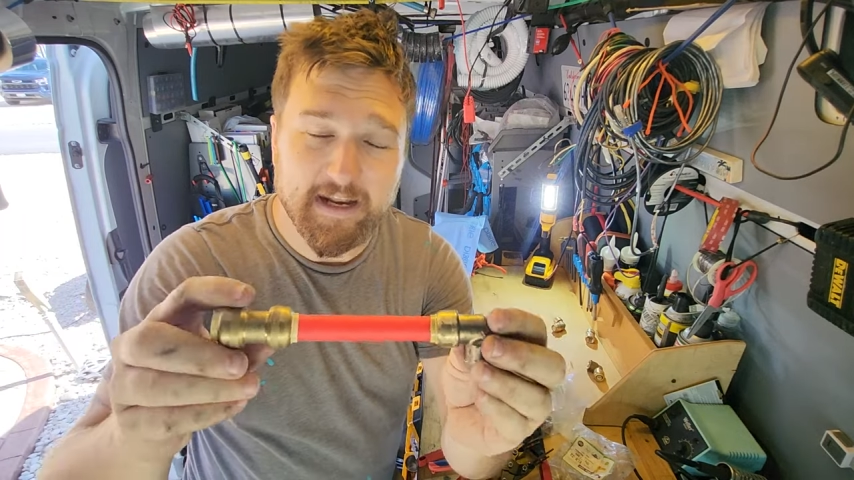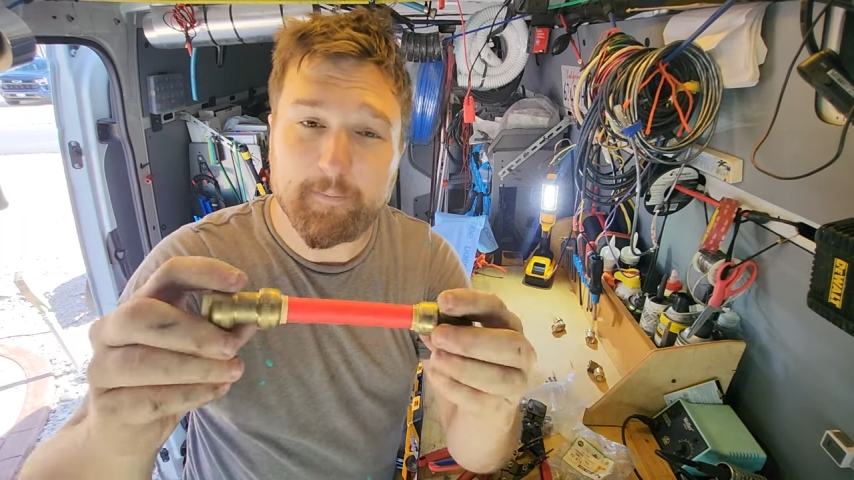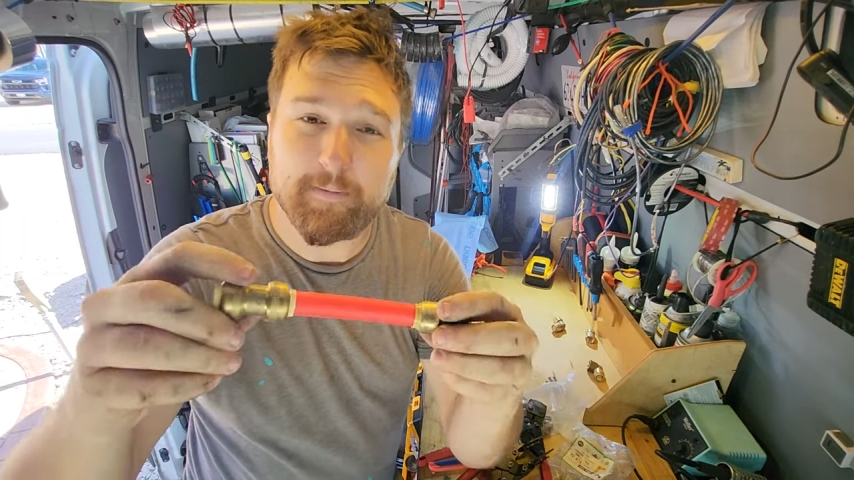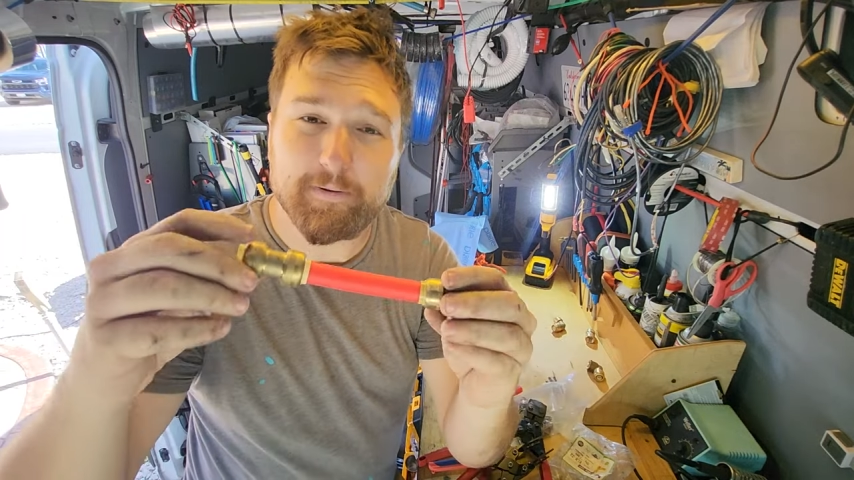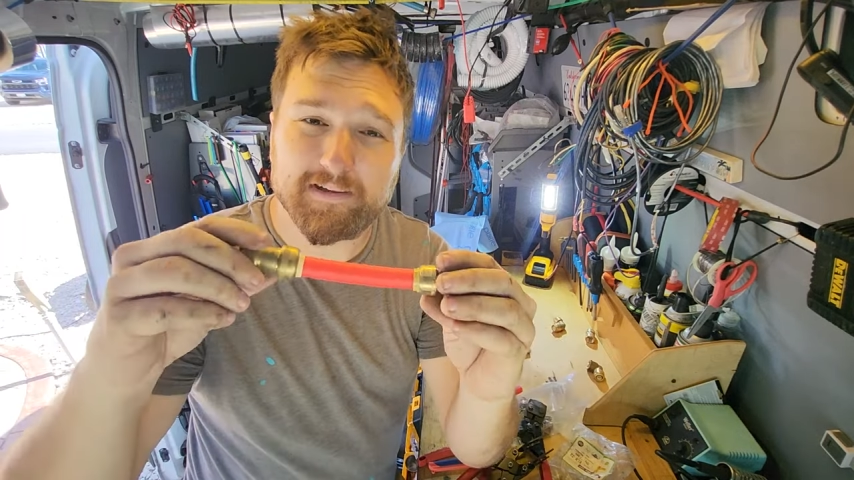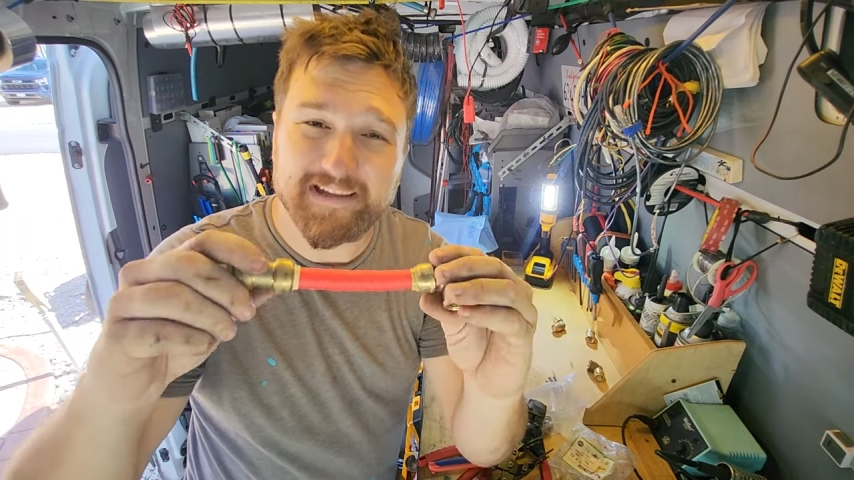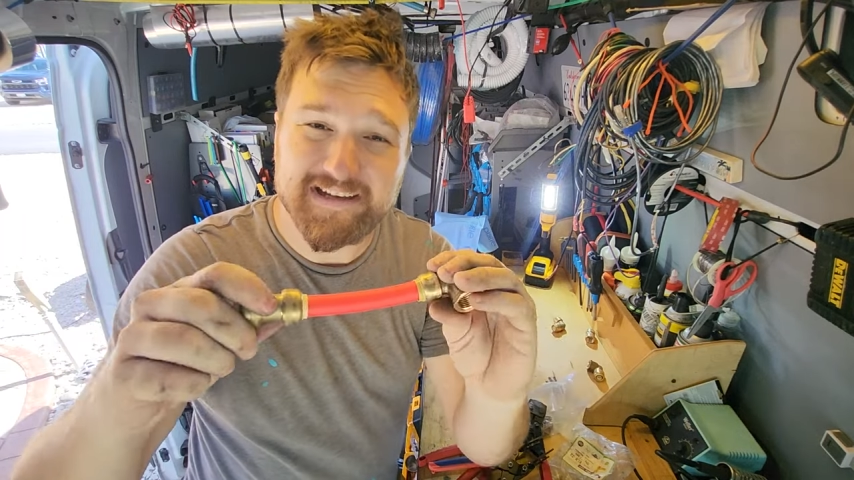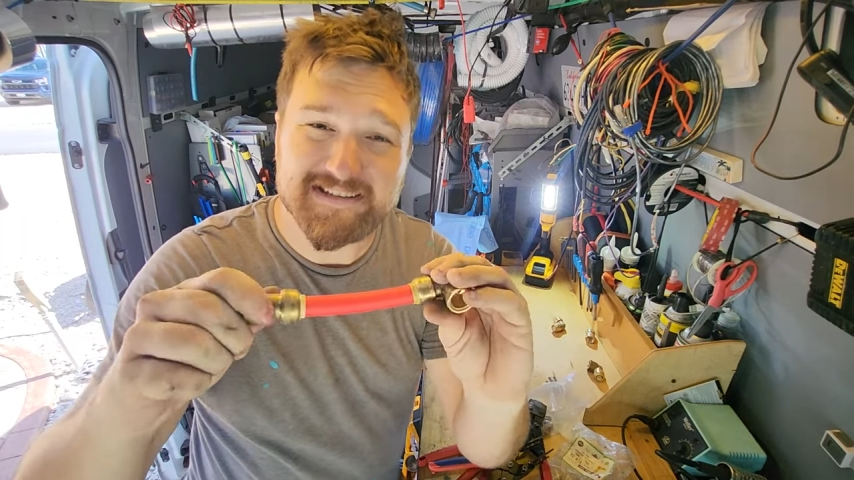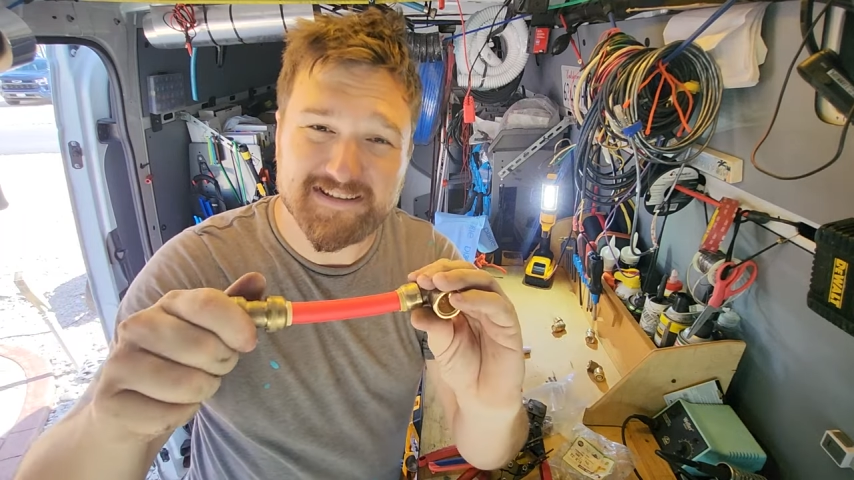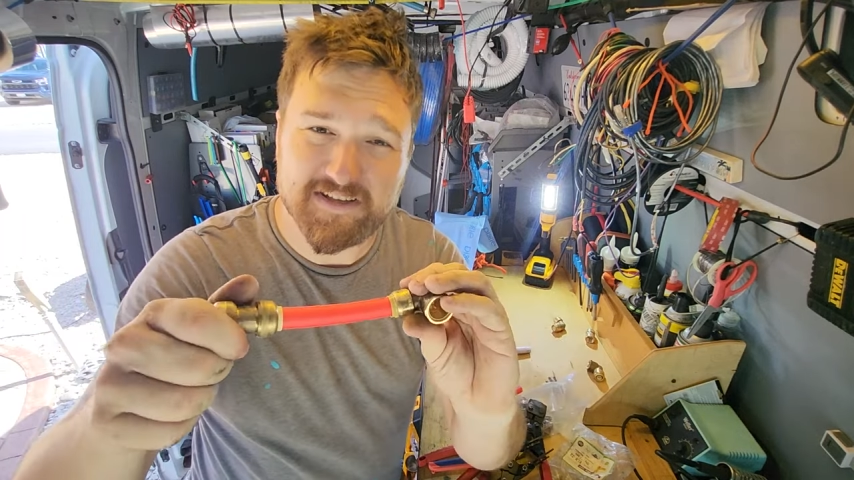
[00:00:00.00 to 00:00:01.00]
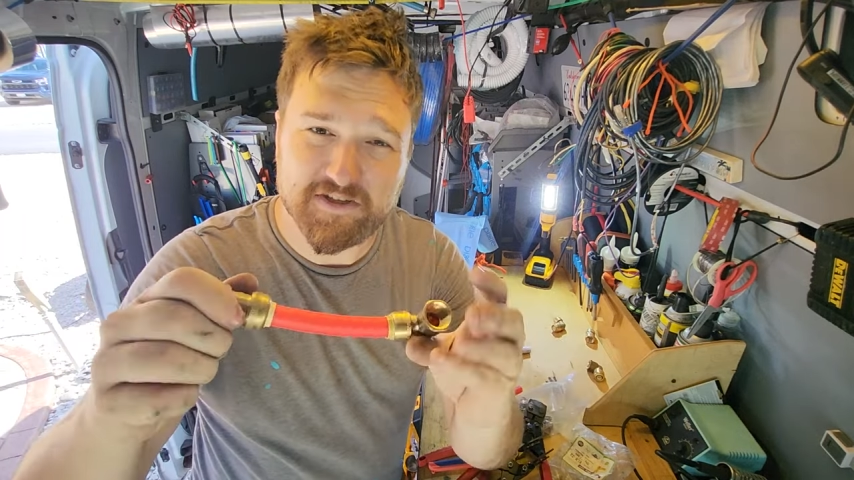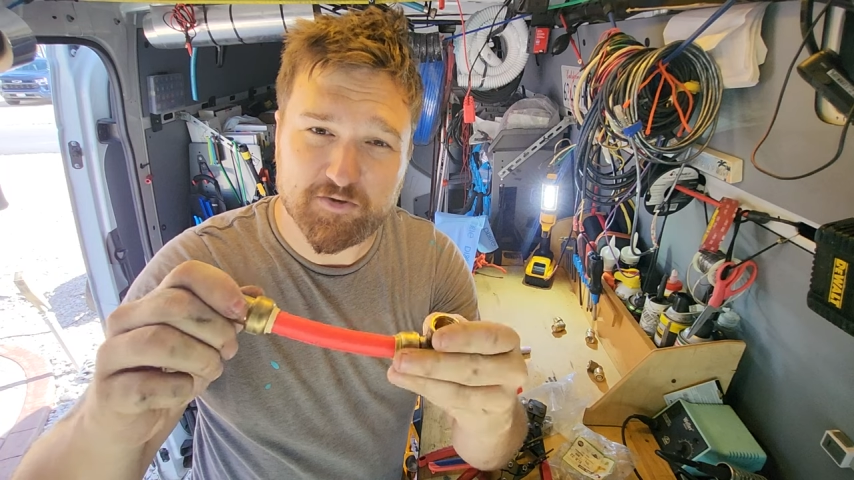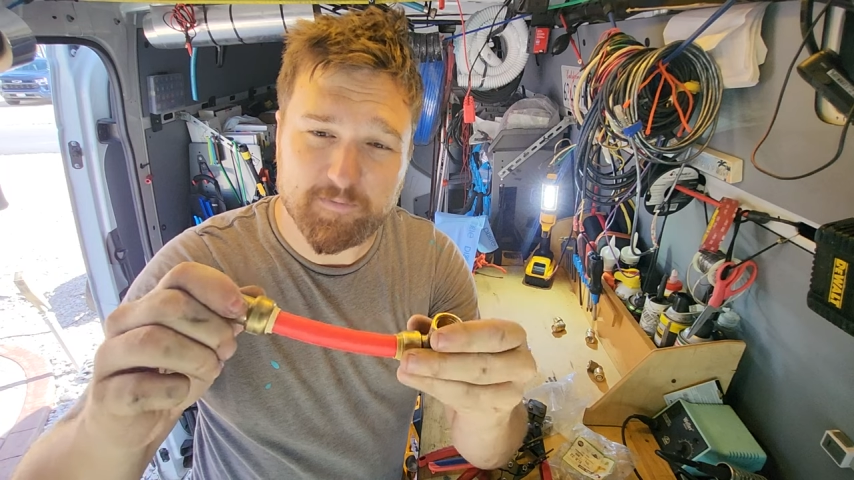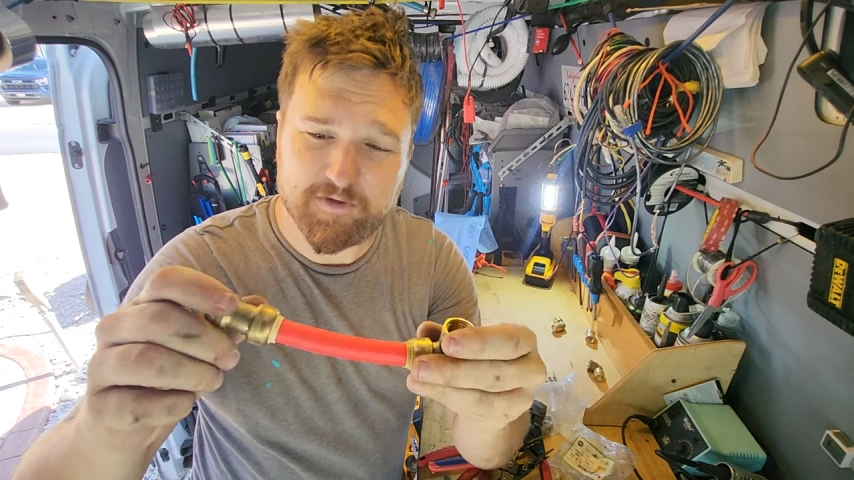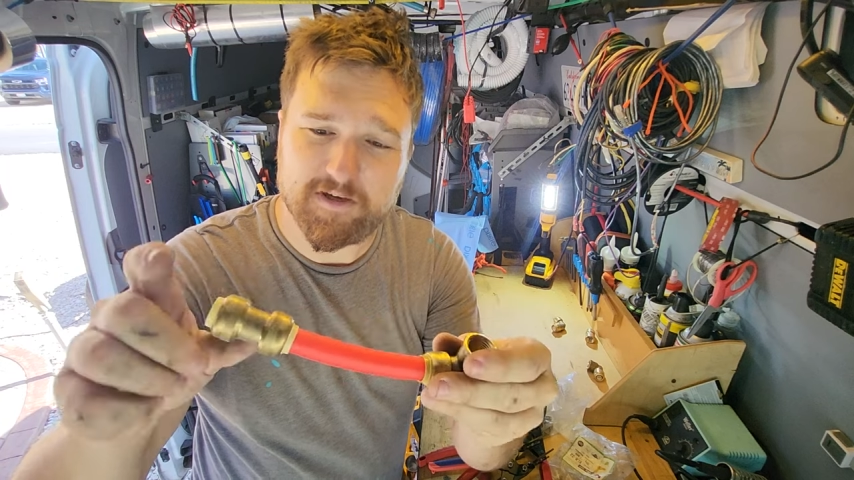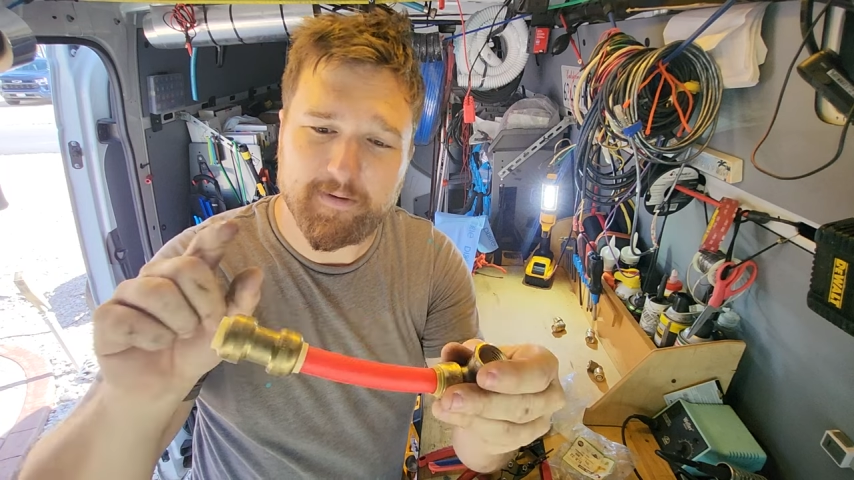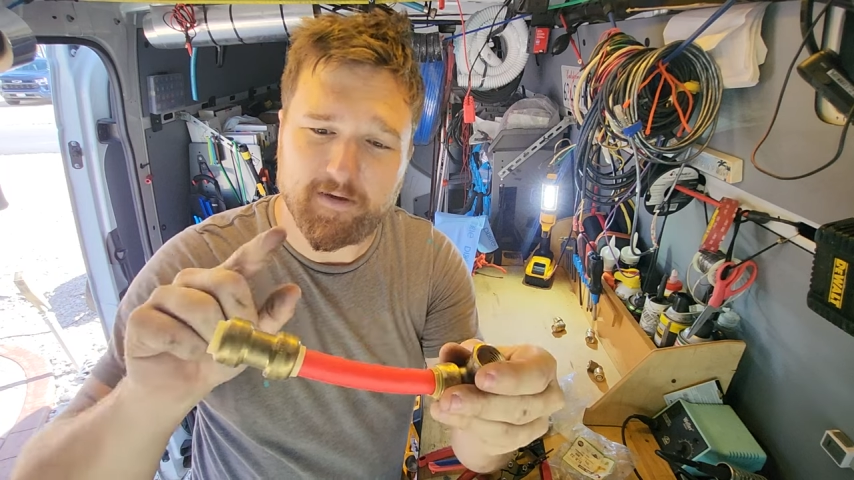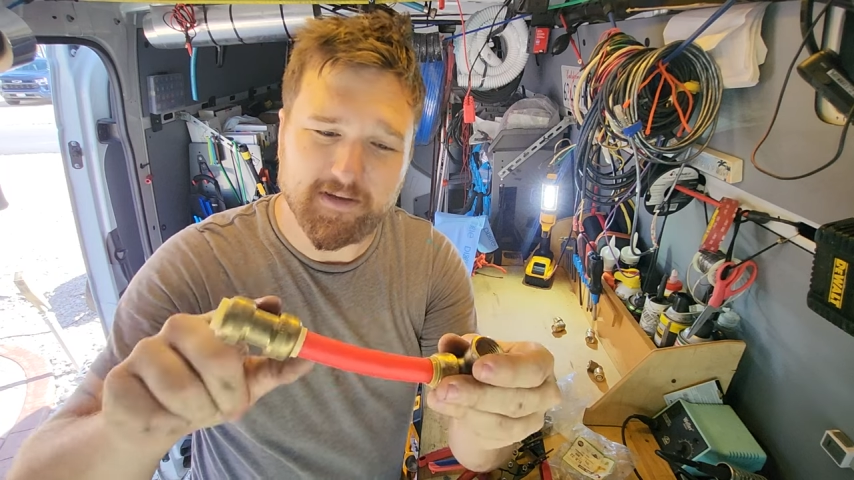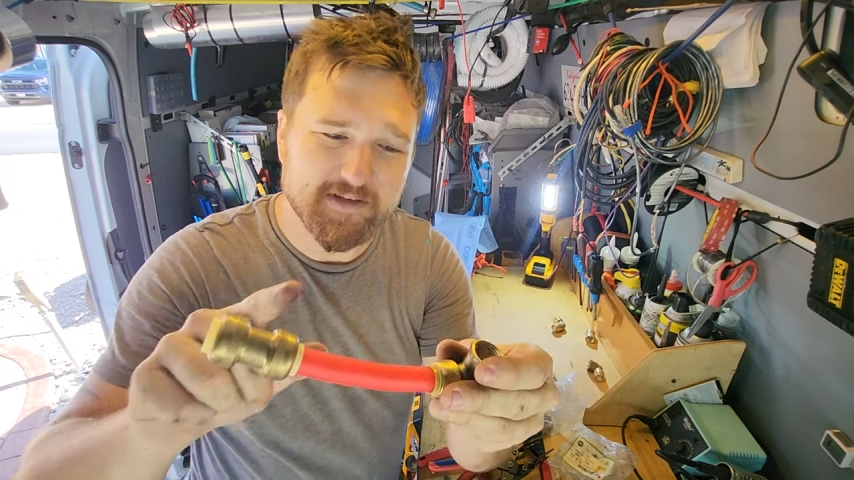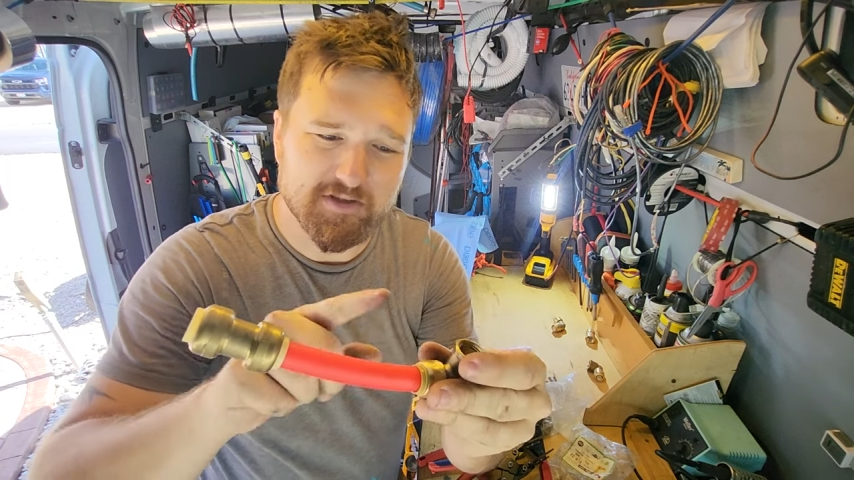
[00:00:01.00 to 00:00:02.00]
I'm gonna put links in the description
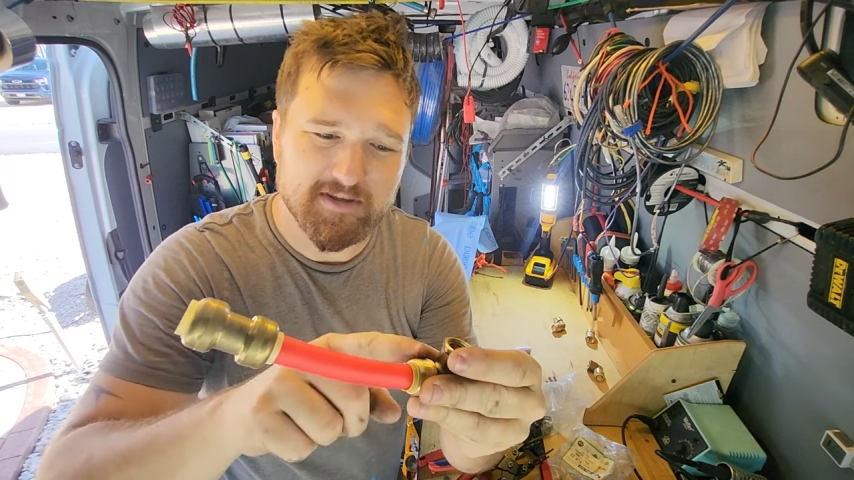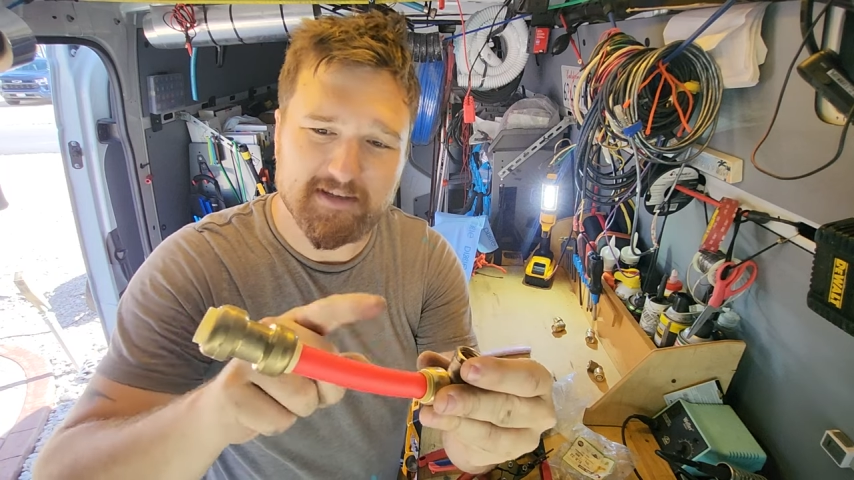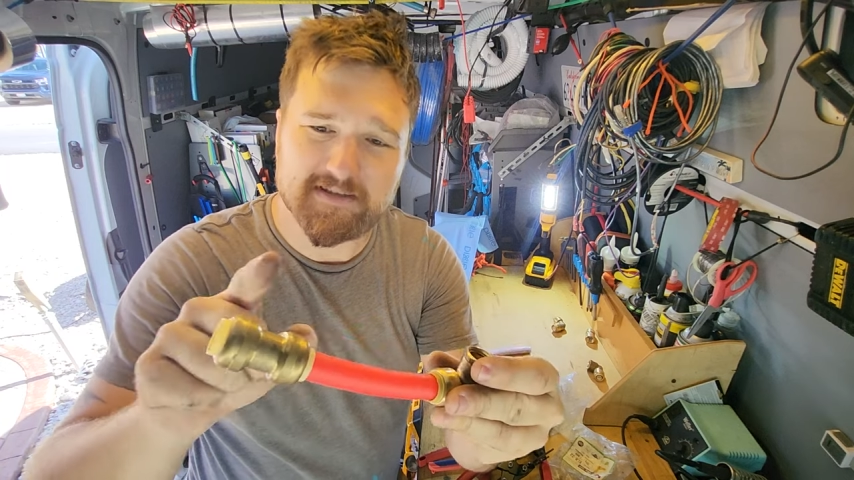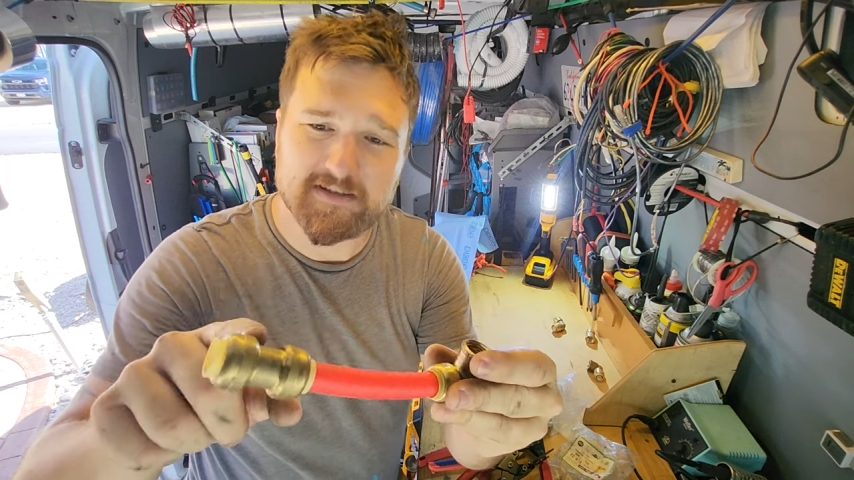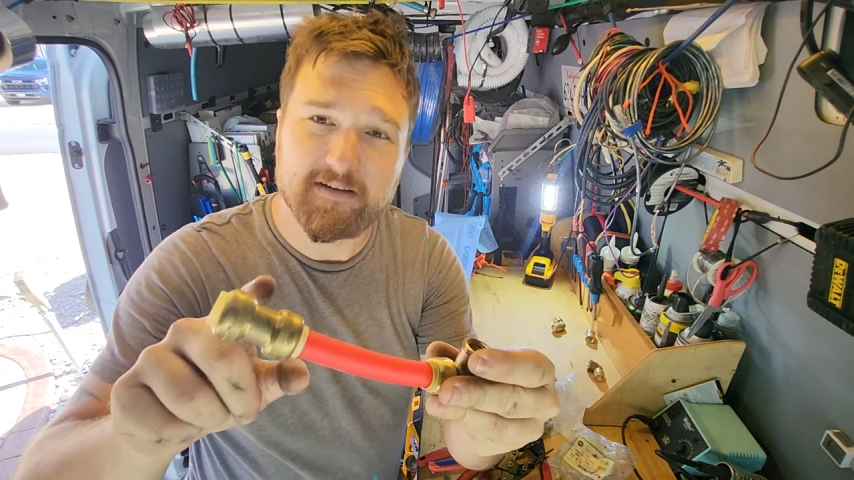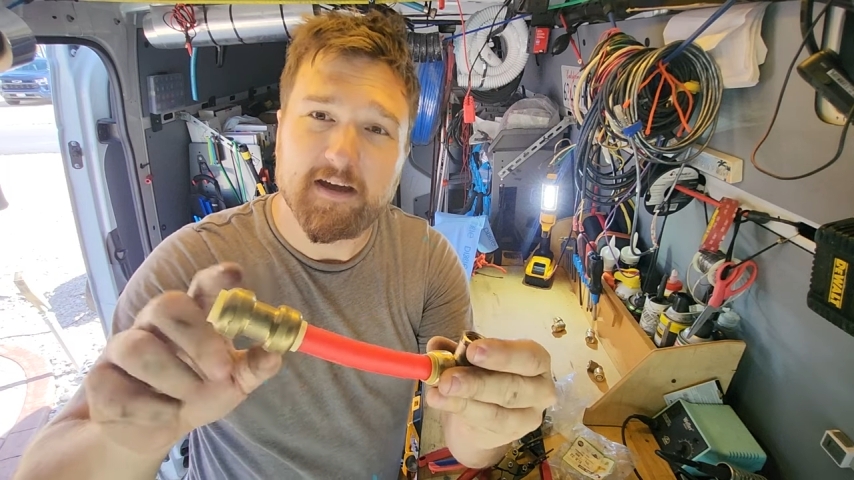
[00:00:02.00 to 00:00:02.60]
about each of these